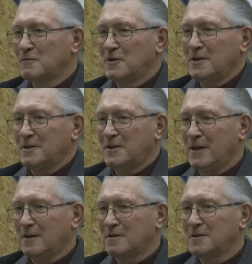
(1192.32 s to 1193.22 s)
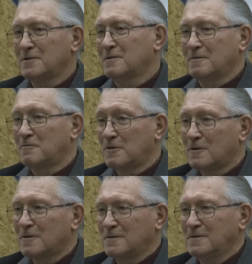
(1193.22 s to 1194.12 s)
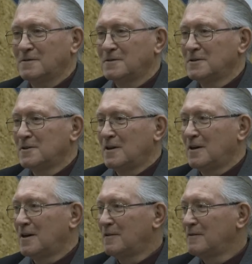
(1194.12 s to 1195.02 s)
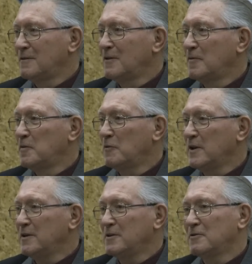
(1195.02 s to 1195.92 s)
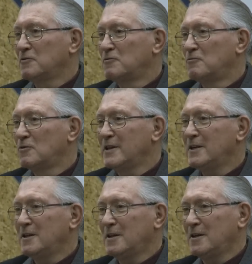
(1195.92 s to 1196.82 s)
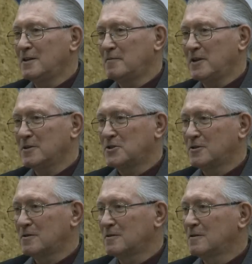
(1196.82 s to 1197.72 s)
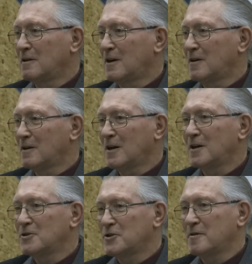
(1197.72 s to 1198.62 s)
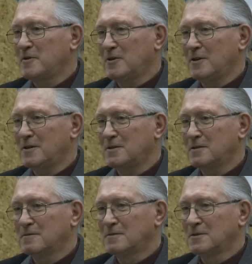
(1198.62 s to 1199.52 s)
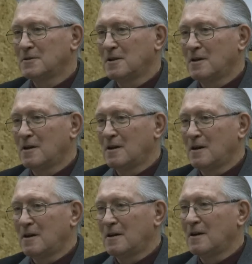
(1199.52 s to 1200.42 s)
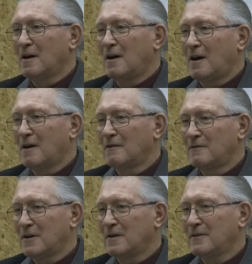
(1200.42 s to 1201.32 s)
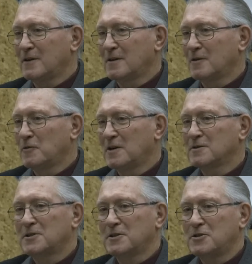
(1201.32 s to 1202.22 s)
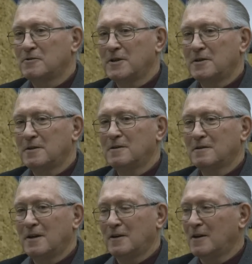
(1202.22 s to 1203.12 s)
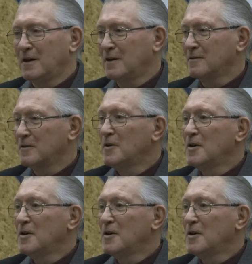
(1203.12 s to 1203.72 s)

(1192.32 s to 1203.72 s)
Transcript: really Taylor is rural, but we really need to make sure our large communities are very, very well situated, and